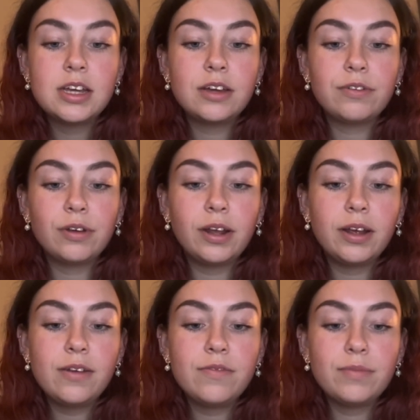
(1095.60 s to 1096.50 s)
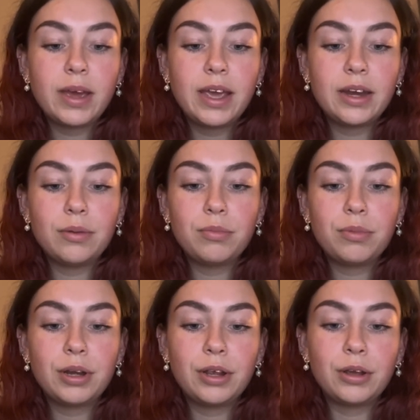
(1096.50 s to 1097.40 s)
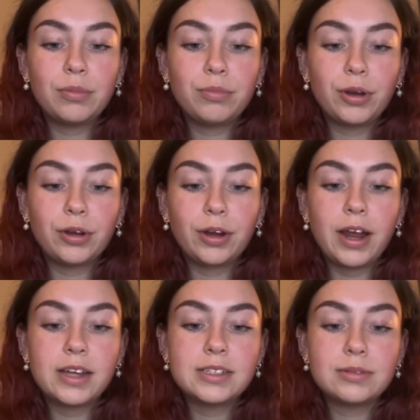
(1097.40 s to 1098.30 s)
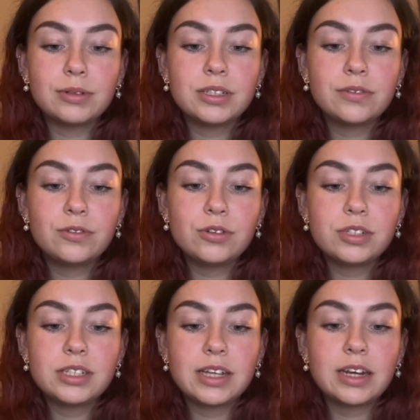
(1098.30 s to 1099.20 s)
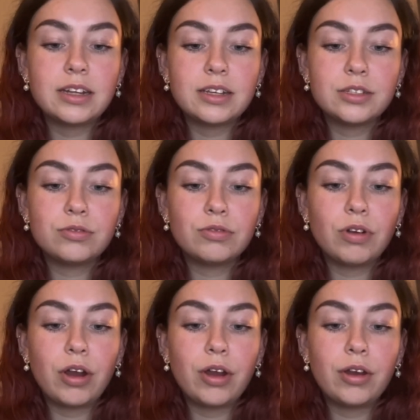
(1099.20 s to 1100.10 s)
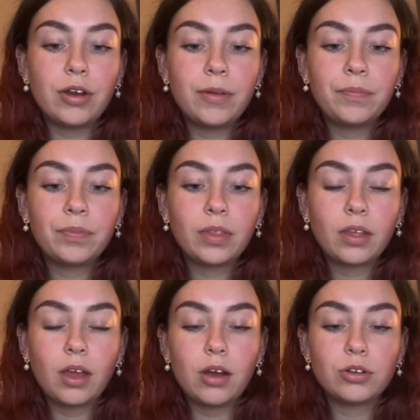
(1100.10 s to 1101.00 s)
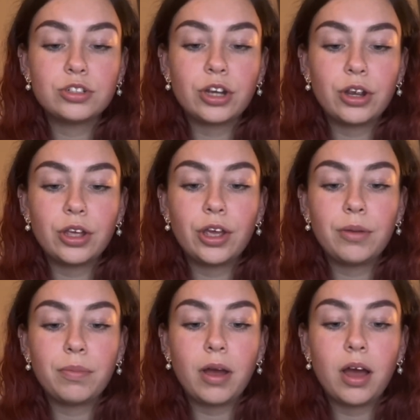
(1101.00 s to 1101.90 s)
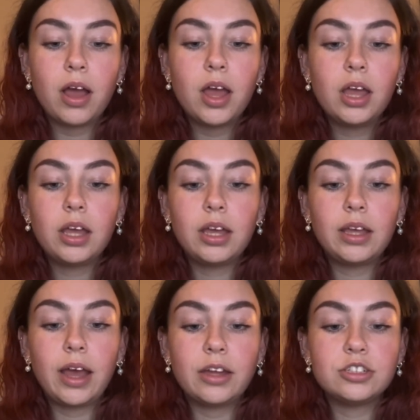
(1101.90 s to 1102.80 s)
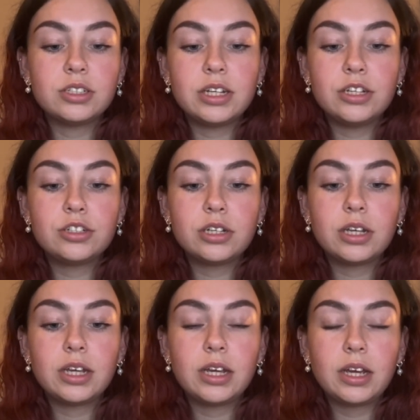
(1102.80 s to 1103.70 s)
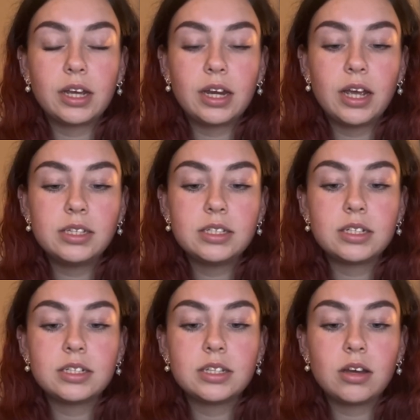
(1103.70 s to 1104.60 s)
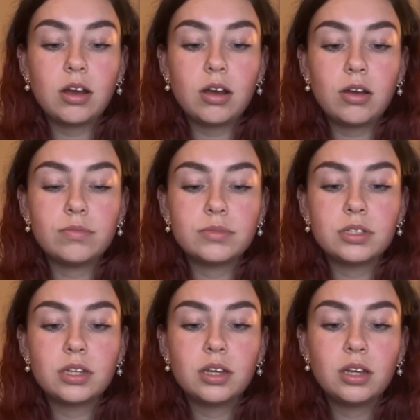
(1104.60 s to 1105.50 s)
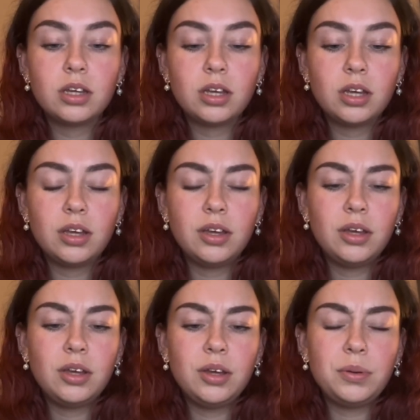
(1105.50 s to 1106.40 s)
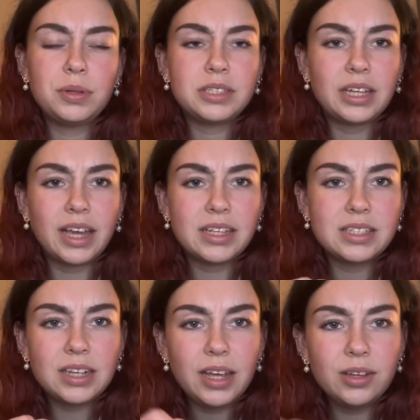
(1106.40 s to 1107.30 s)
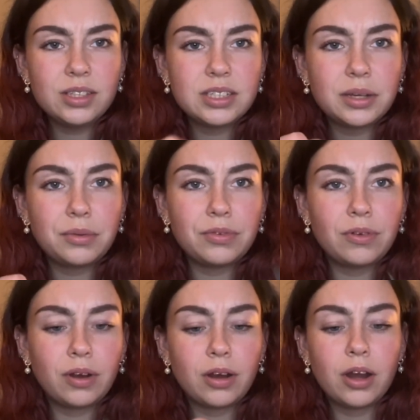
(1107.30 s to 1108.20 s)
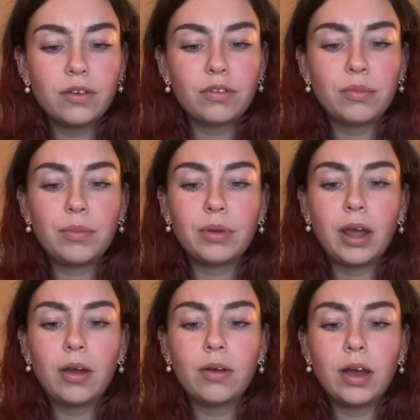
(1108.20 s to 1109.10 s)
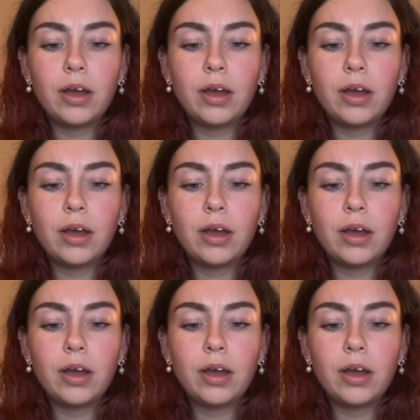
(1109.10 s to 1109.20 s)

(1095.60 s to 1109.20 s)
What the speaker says: I feel like I've made pretty good progress. Once I've got to the end of this row, I'll show you. But yeah, just literally connected under the arms. Was it yesterday or the day before? I can't even remember now.